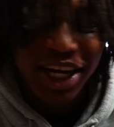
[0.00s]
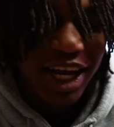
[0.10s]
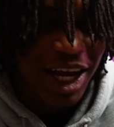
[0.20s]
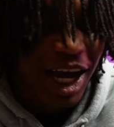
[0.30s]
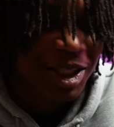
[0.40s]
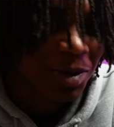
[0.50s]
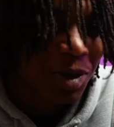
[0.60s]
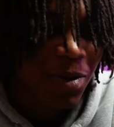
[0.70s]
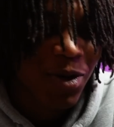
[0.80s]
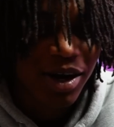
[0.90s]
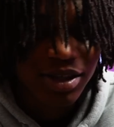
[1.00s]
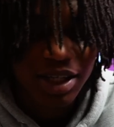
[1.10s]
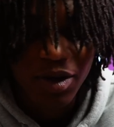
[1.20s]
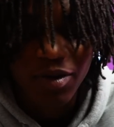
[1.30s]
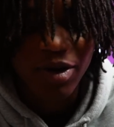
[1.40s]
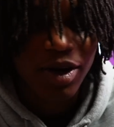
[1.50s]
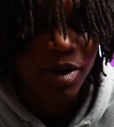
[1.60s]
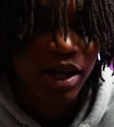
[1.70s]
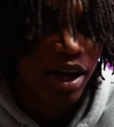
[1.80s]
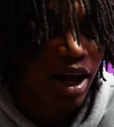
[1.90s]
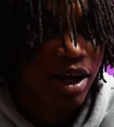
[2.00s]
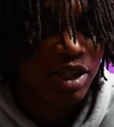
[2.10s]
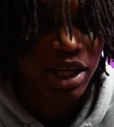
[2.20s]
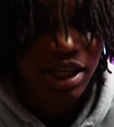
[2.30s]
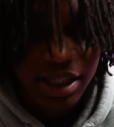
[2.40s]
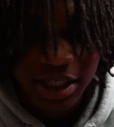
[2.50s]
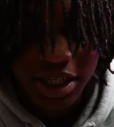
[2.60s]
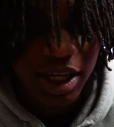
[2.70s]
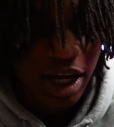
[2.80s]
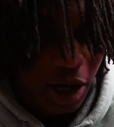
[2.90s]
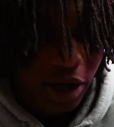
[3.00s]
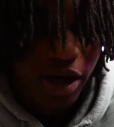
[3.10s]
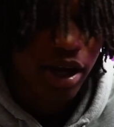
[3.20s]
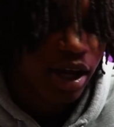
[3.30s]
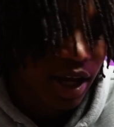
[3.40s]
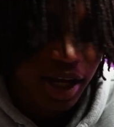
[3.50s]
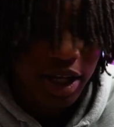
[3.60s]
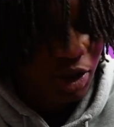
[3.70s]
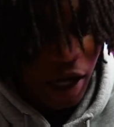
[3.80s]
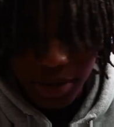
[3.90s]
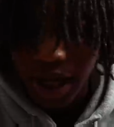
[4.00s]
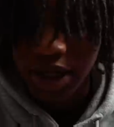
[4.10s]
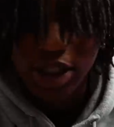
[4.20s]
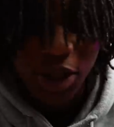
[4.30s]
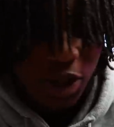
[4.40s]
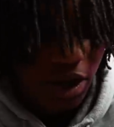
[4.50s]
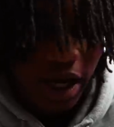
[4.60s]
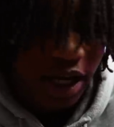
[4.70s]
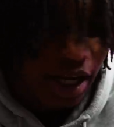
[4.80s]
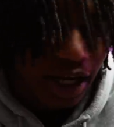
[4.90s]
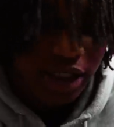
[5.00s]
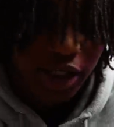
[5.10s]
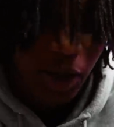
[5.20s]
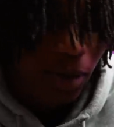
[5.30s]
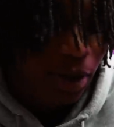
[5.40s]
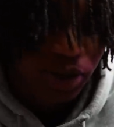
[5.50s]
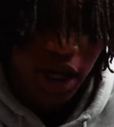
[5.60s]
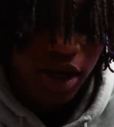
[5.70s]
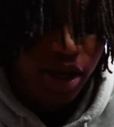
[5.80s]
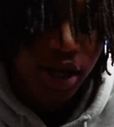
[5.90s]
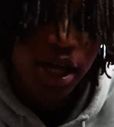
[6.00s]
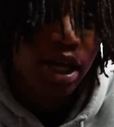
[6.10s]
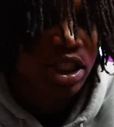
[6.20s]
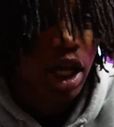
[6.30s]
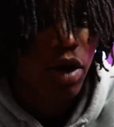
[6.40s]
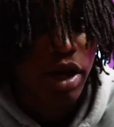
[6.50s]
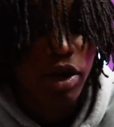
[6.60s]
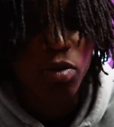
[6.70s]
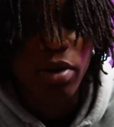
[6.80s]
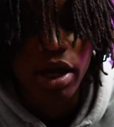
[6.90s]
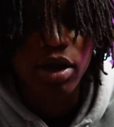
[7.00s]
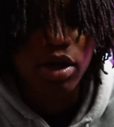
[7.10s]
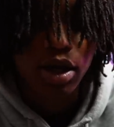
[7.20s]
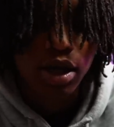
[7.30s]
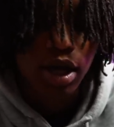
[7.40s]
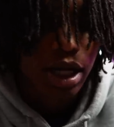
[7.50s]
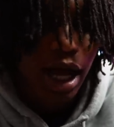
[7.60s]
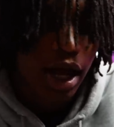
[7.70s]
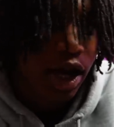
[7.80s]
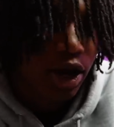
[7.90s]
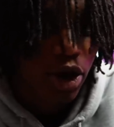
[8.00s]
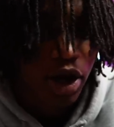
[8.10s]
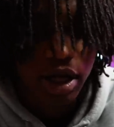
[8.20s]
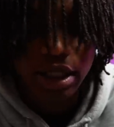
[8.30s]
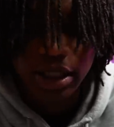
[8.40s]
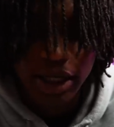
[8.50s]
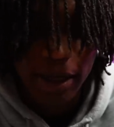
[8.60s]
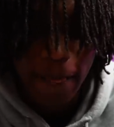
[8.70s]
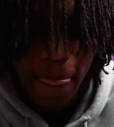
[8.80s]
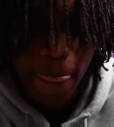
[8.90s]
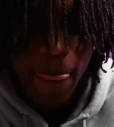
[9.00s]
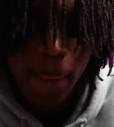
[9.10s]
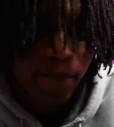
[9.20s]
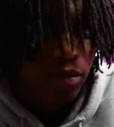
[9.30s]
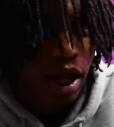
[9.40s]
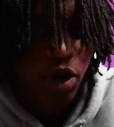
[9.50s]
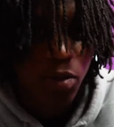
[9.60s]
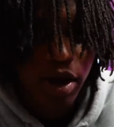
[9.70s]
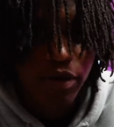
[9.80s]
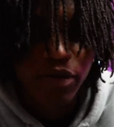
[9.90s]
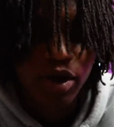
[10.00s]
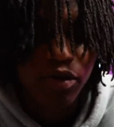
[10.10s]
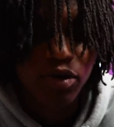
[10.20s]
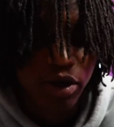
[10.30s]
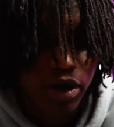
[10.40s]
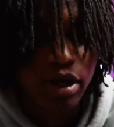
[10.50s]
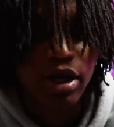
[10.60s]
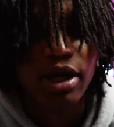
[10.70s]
it got some bumpy roads in it for real. In and out of JJC, Connie, dropped out of school, ain't in that shit no more. Trying to, trying to really do better I got a daughter and shit. Gotta do better for her for real.